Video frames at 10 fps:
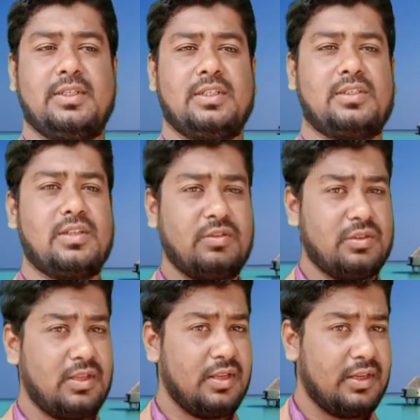So
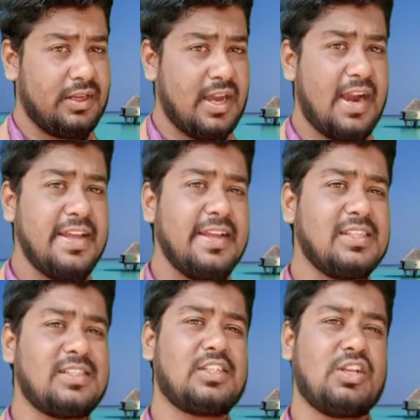regarding
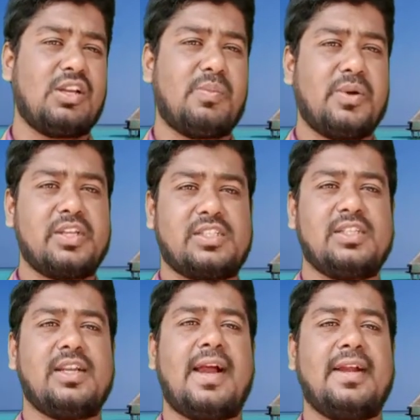asexual
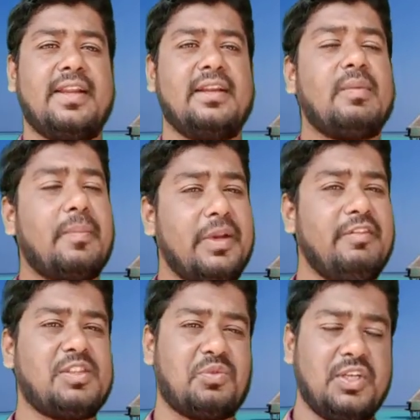reproduction, I had done my
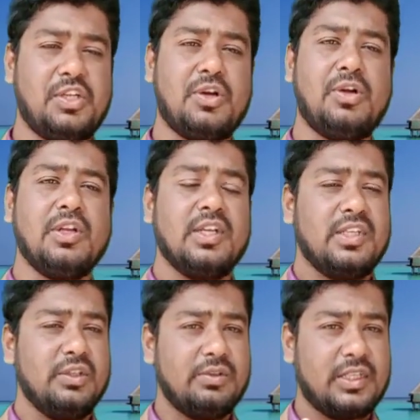previous video.
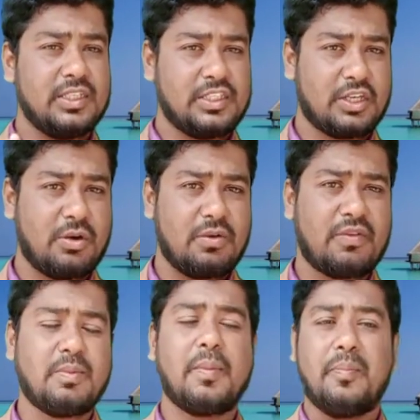You can check out
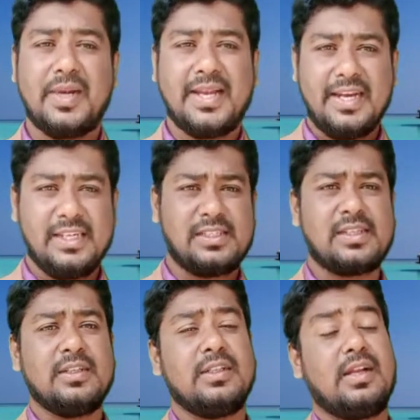from the playlist
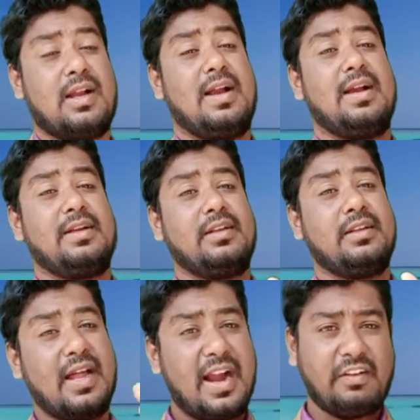
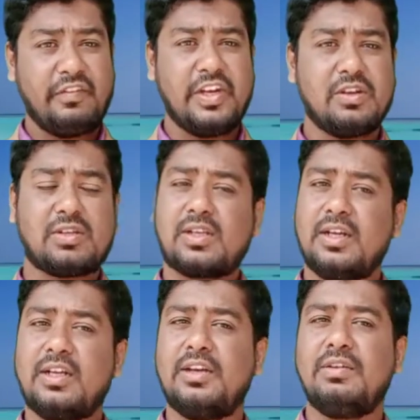and that video's
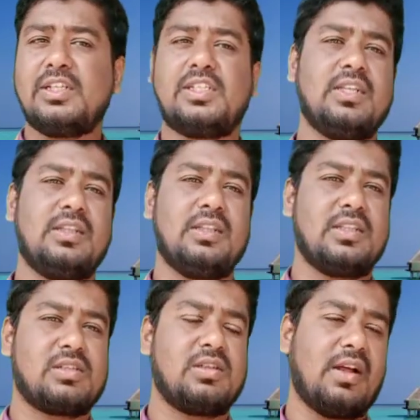continuation,
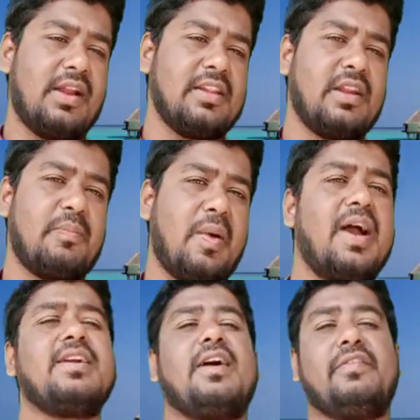this another
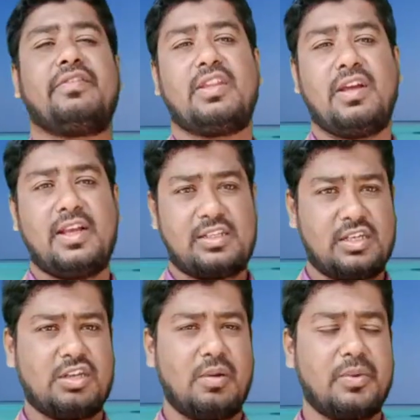part of the
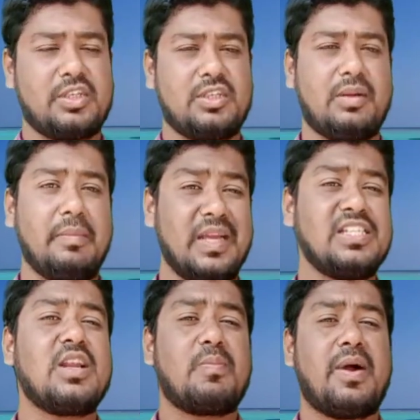asexual reproduction, the
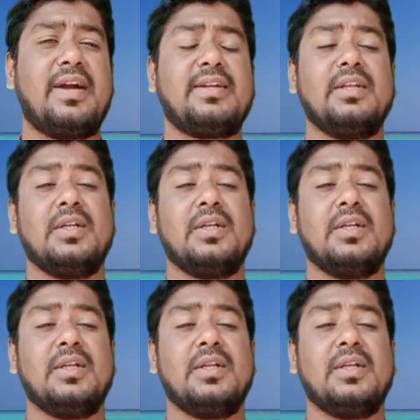major part